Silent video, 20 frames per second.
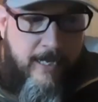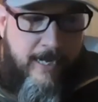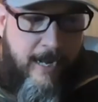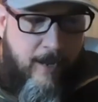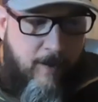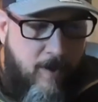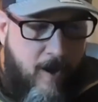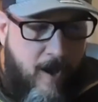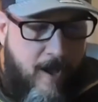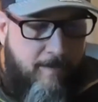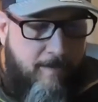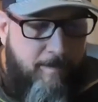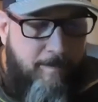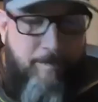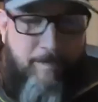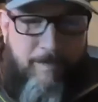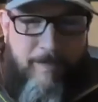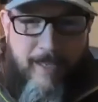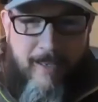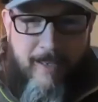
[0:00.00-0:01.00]
Now, not
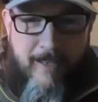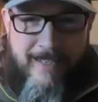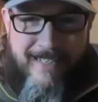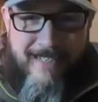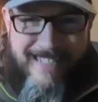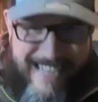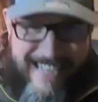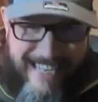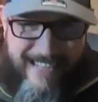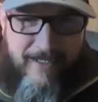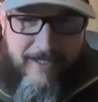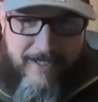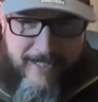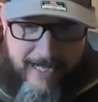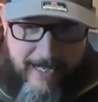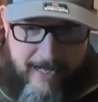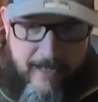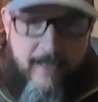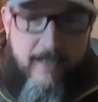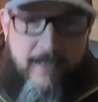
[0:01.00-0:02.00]

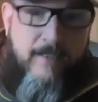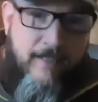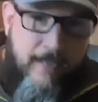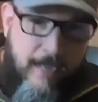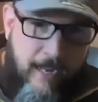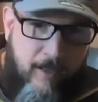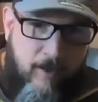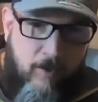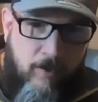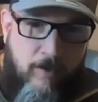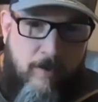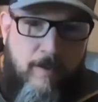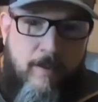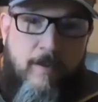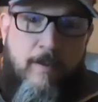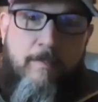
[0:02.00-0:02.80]
salesy cycle,